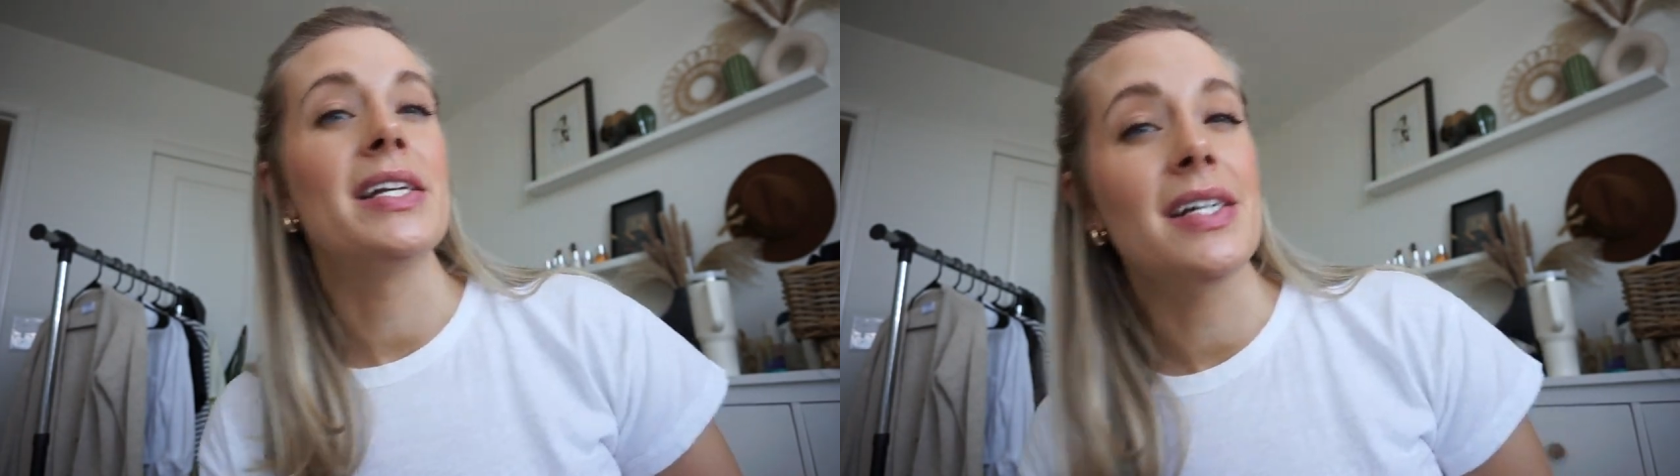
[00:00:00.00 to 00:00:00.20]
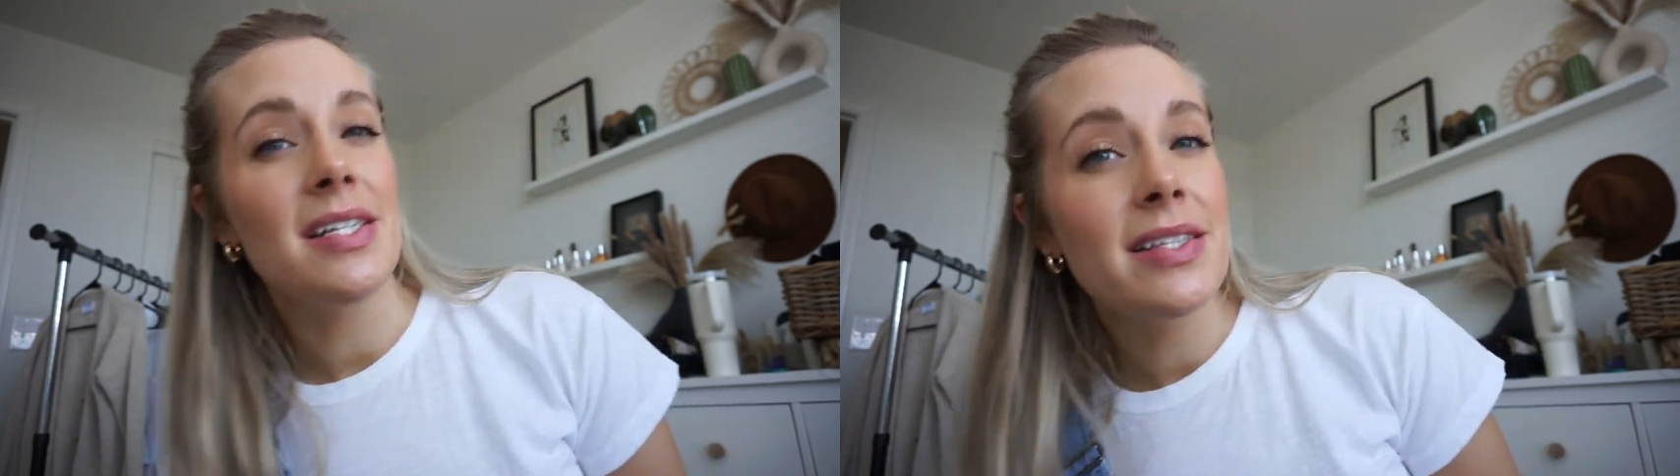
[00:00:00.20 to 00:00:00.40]

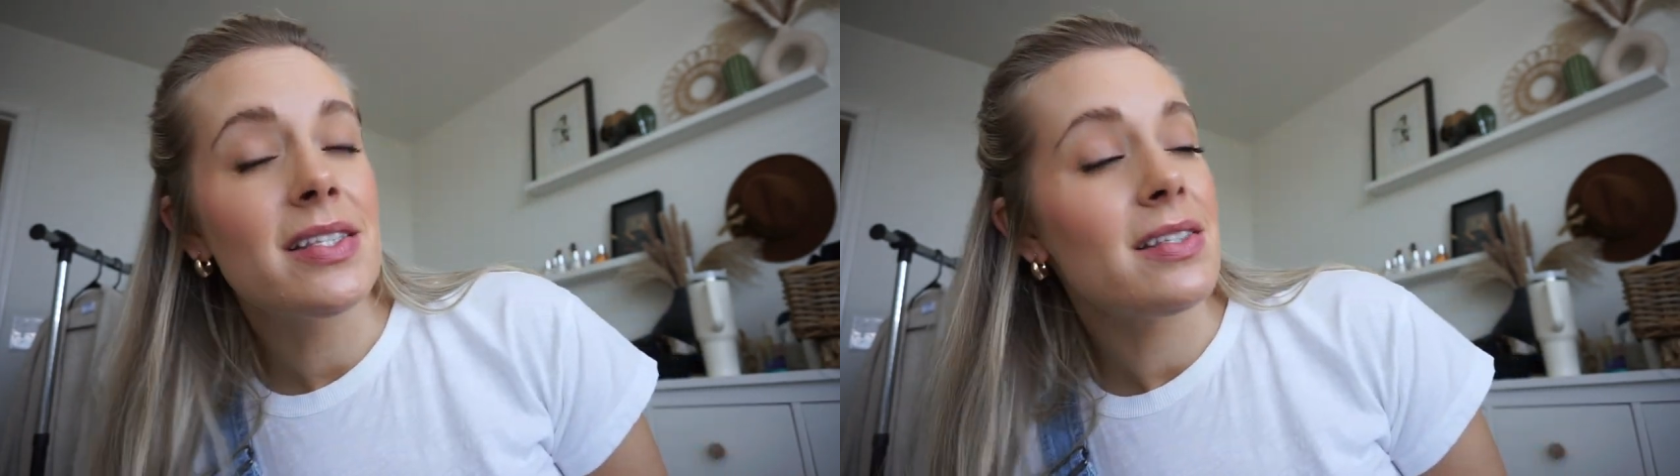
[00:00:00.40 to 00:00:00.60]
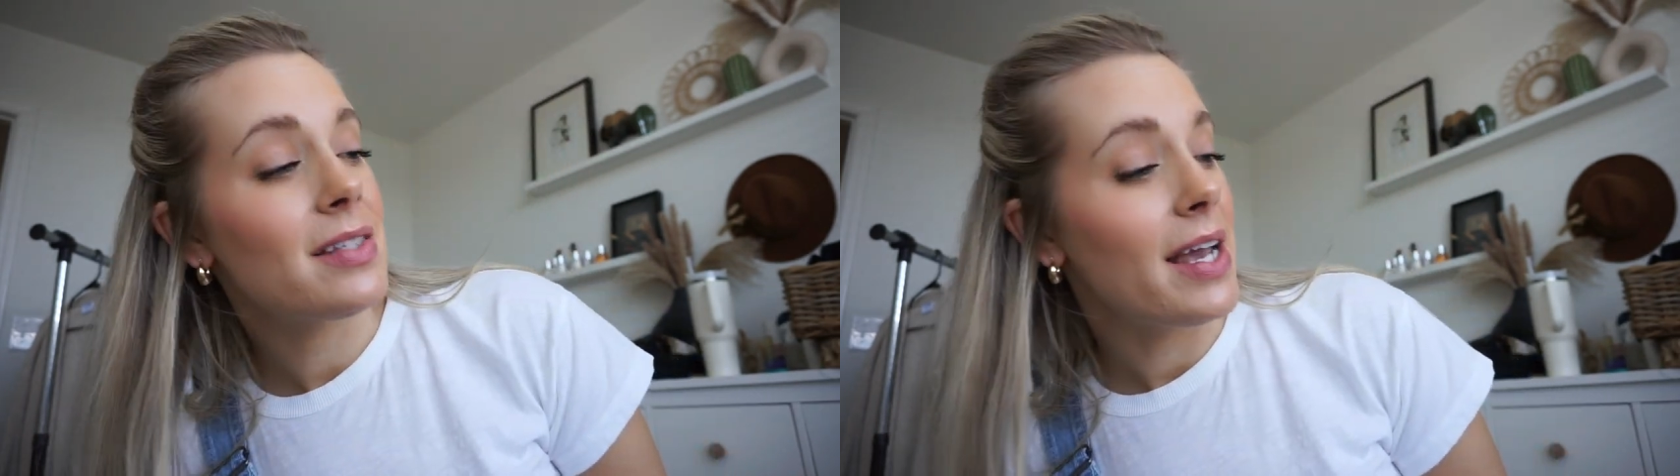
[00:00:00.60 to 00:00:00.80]
It does
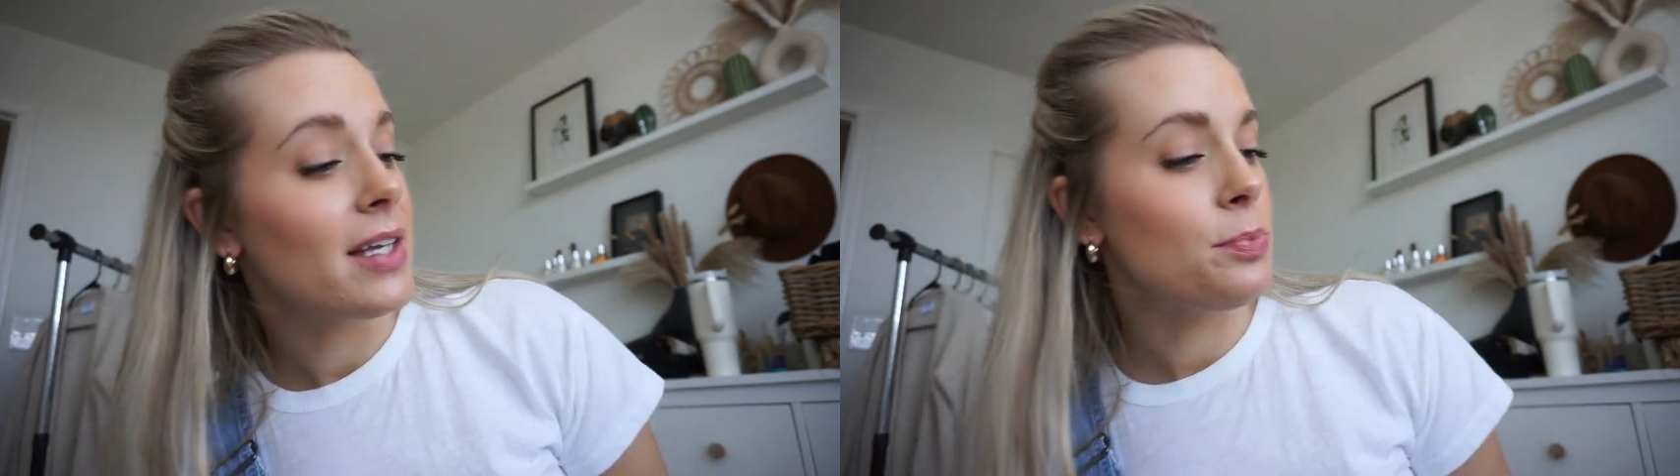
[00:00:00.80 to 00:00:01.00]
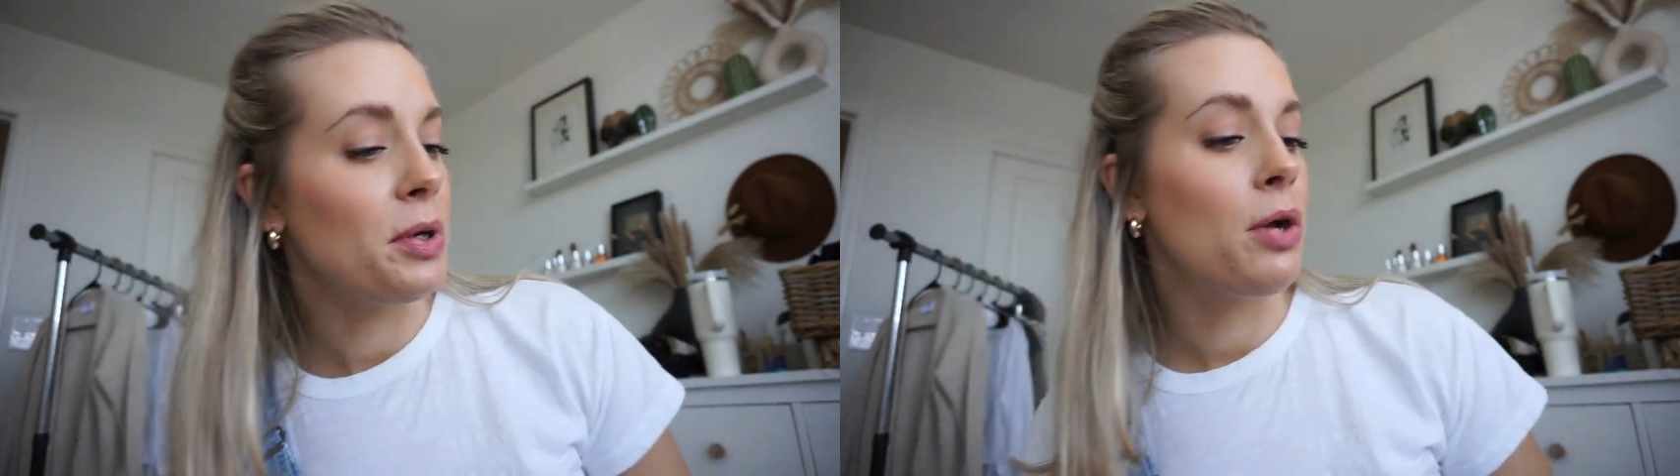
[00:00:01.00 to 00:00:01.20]
say
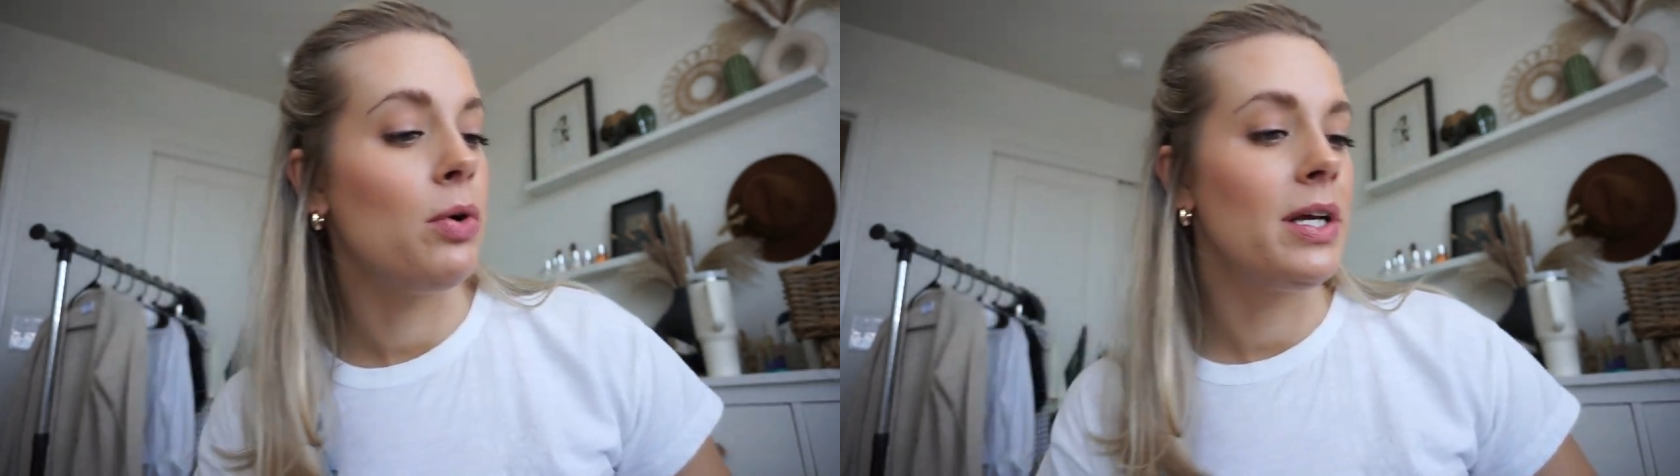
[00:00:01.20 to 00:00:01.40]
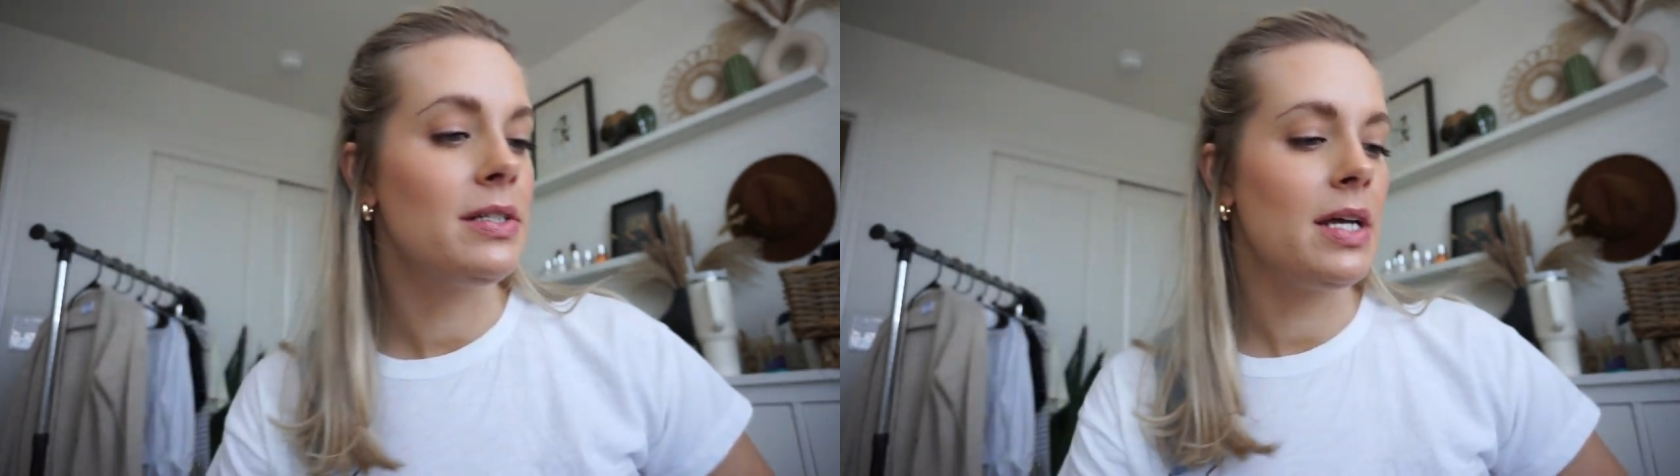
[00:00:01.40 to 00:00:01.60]
it's pretty
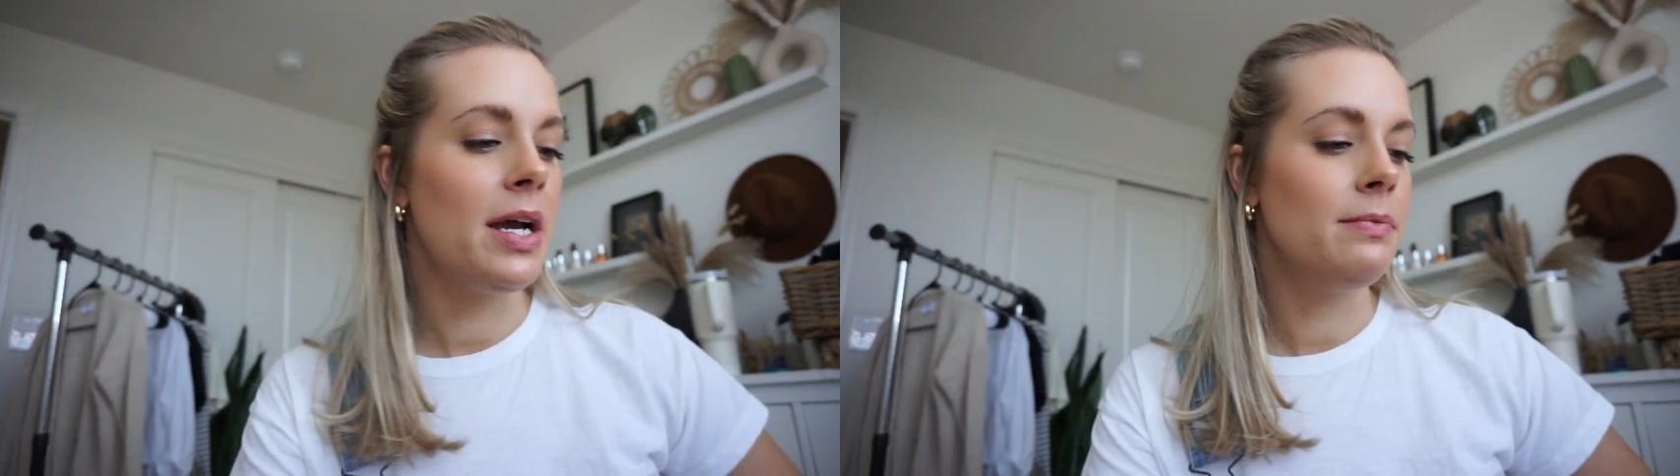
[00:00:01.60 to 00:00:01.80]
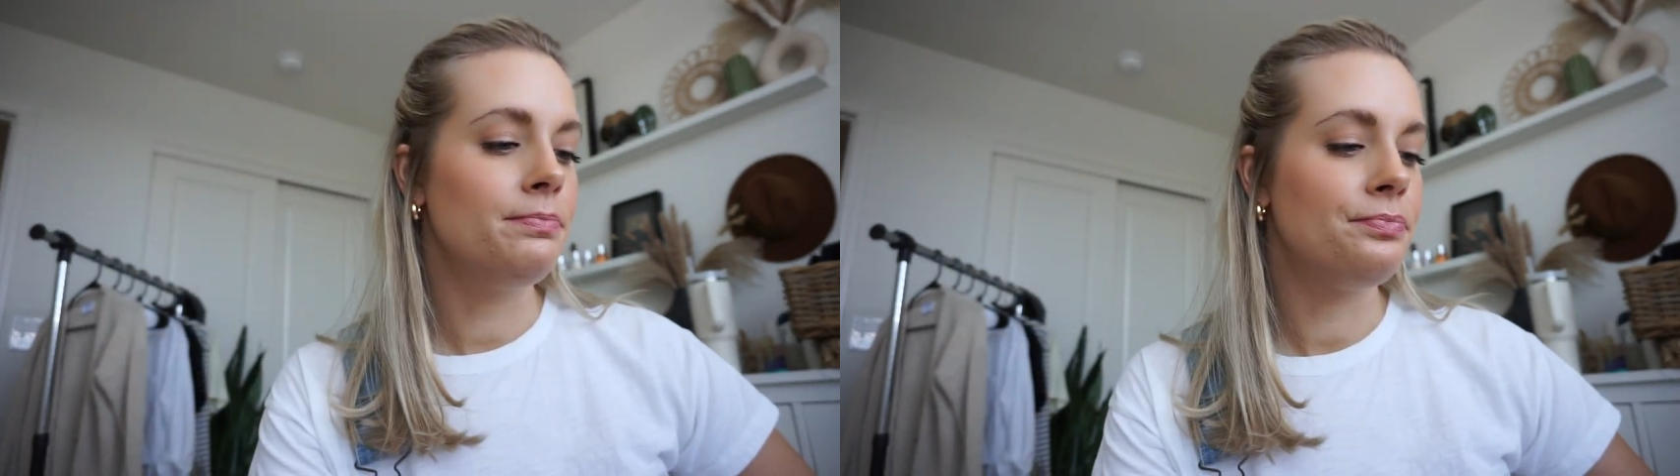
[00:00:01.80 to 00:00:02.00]
cold
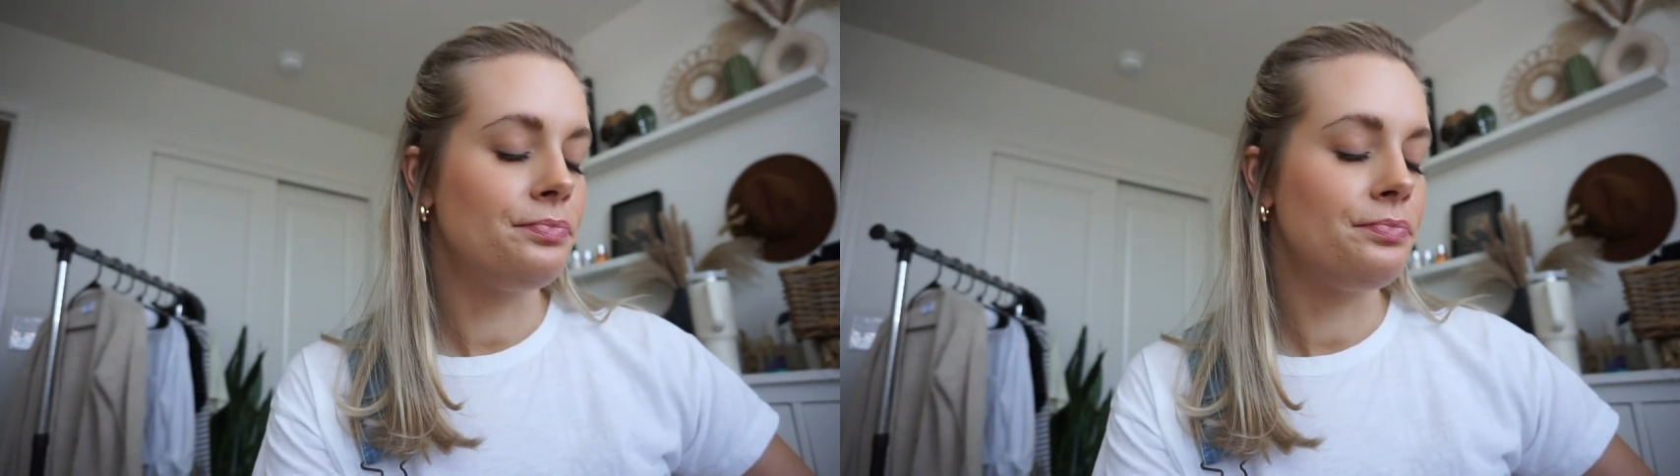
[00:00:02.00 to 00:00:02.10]
outside,